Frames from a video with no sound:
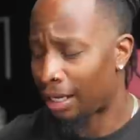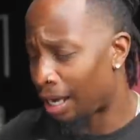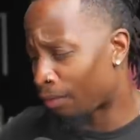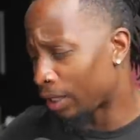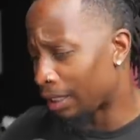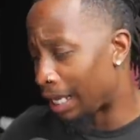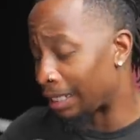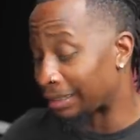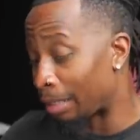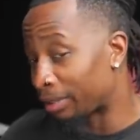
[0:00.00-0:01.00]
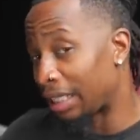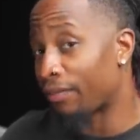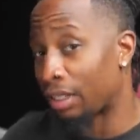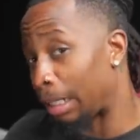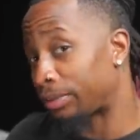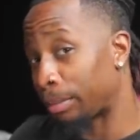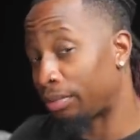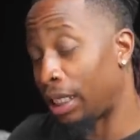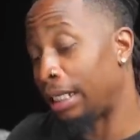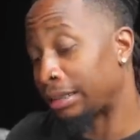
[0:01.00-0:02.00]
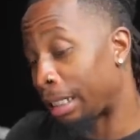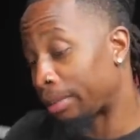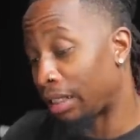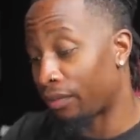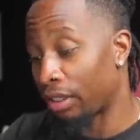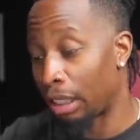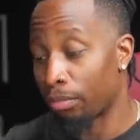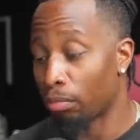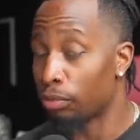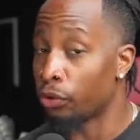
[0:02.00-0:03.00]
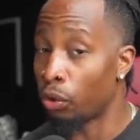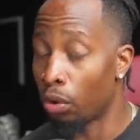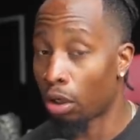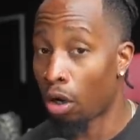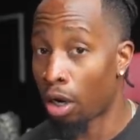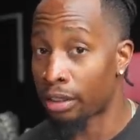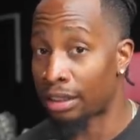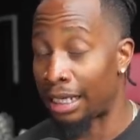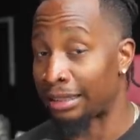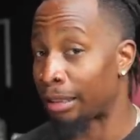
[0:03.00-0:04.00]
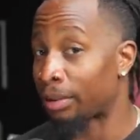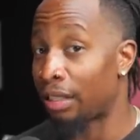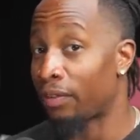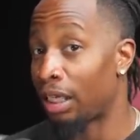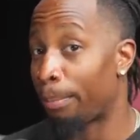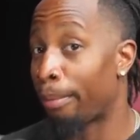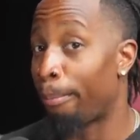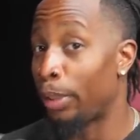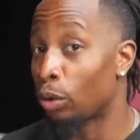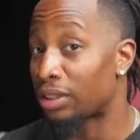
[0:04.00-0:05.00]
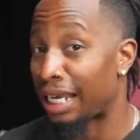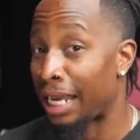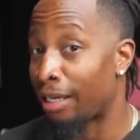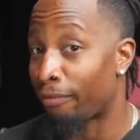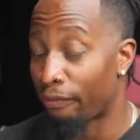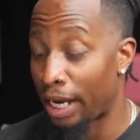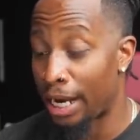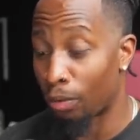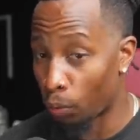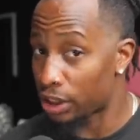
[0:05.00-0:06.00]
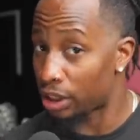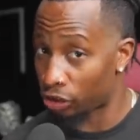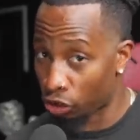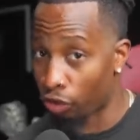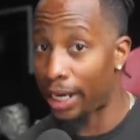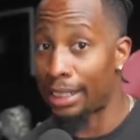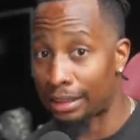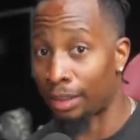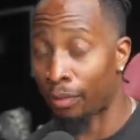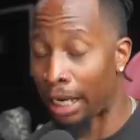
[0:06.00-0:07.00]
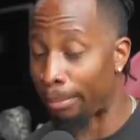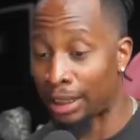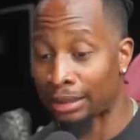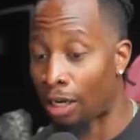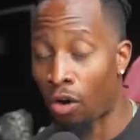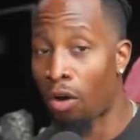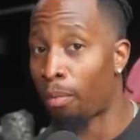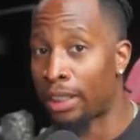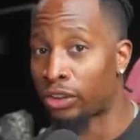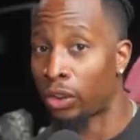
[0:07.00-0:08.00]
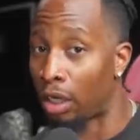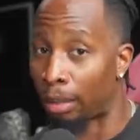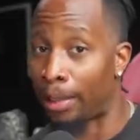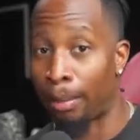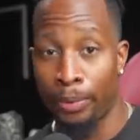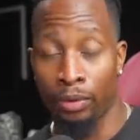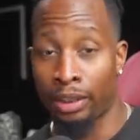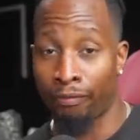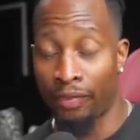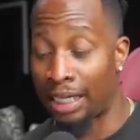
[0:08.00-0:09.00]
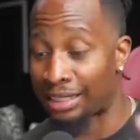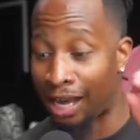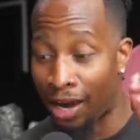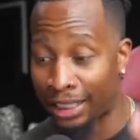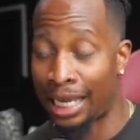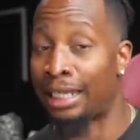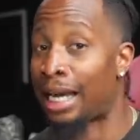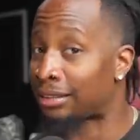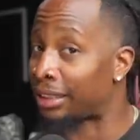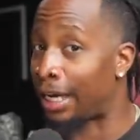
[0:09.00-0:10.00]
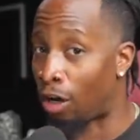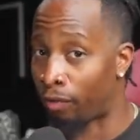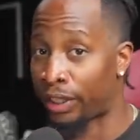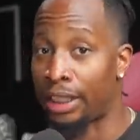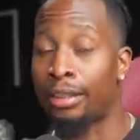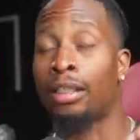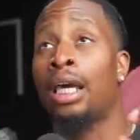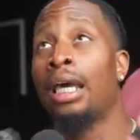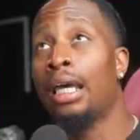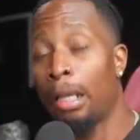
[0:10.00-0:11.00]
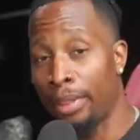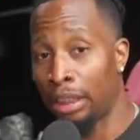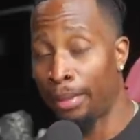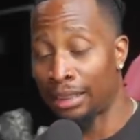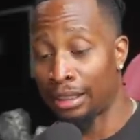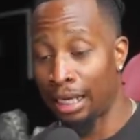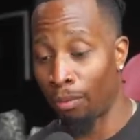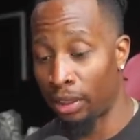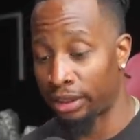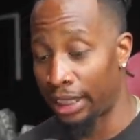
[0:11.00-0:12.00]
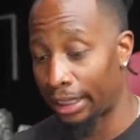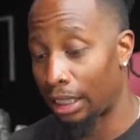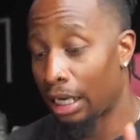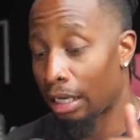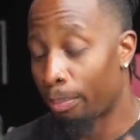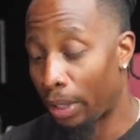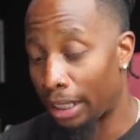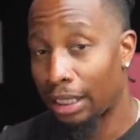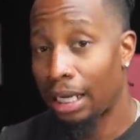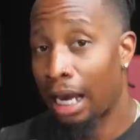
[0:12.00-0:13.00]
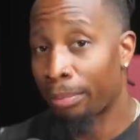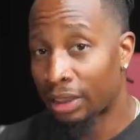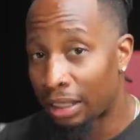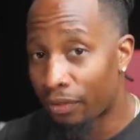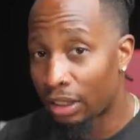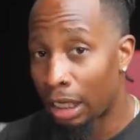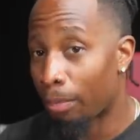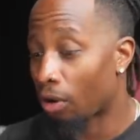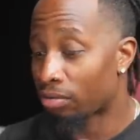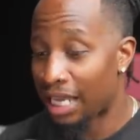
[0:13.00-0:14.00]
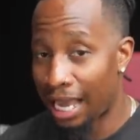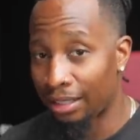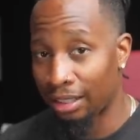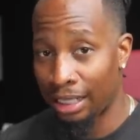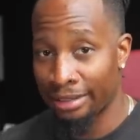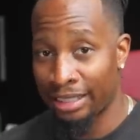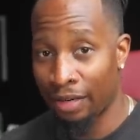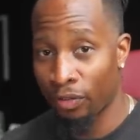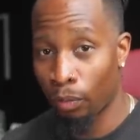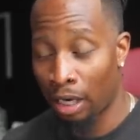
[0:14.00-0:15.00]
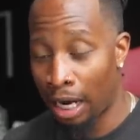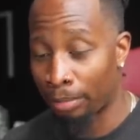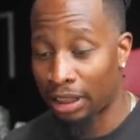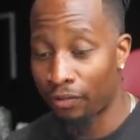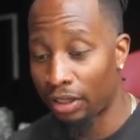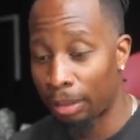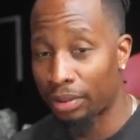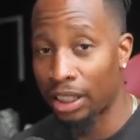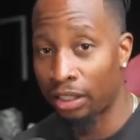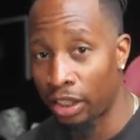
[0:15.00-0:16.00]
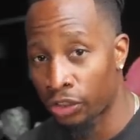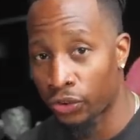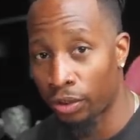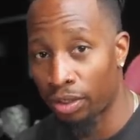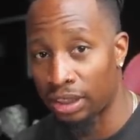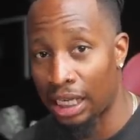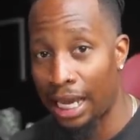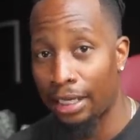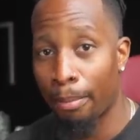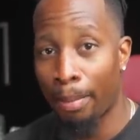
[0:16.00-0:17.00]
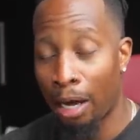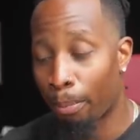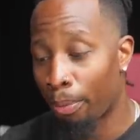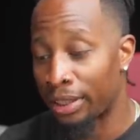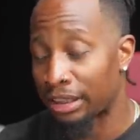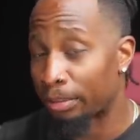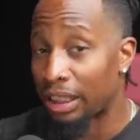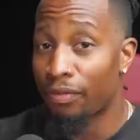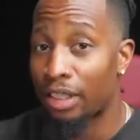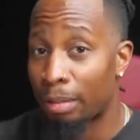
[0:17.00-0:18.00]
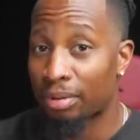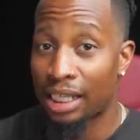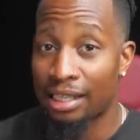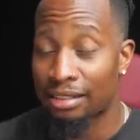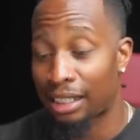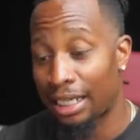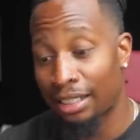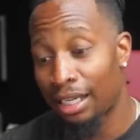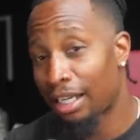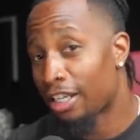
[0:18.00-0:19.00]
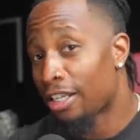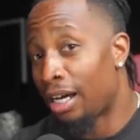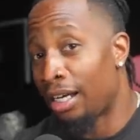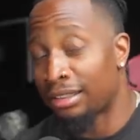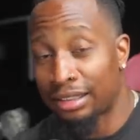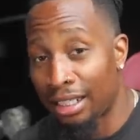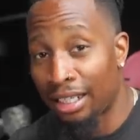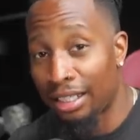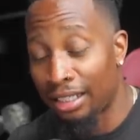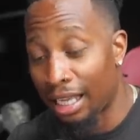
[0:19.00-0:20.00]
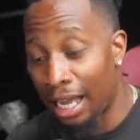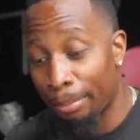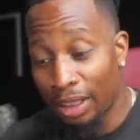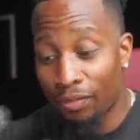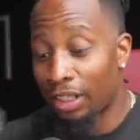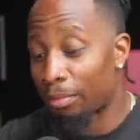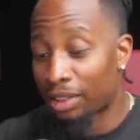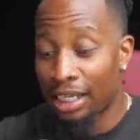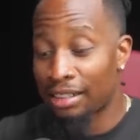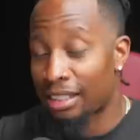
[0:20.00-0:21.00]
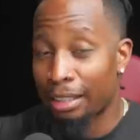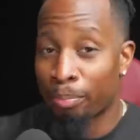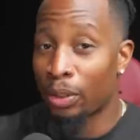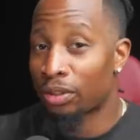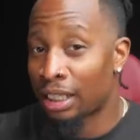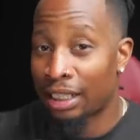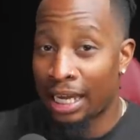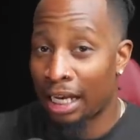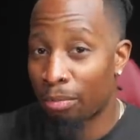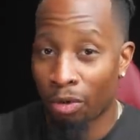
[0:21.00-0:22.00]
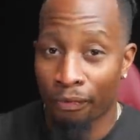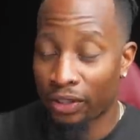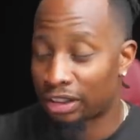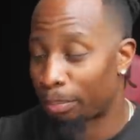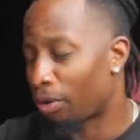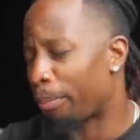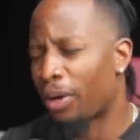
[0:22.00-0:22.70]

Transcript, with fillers: And I realize I'm giving up some things. I'm giving up dual card slots. I'm giving up a built-in fan, which is crazy, right? Because I always talk about built-in fans and how I cannot stand overheating. I'm gonna get back to that in one second. But I'm giving up tally lights everywhere. I'm giving up the industrial design and mount points. I'm giving up things like uh, EI. I'm giving up things like built-in anamorphic support.